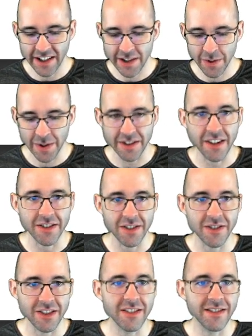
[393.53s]
this one's
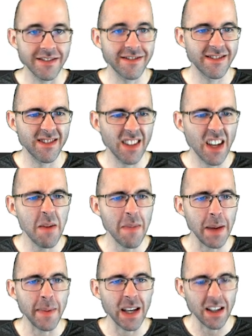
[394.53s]
also just a
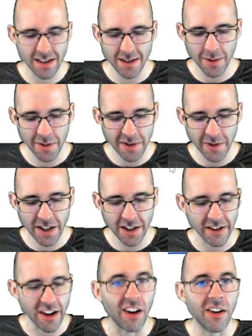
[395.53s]
maybe. We
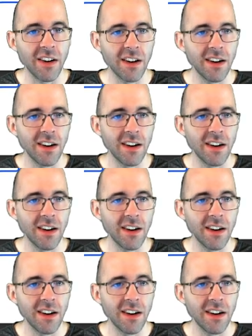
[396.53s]
don't know.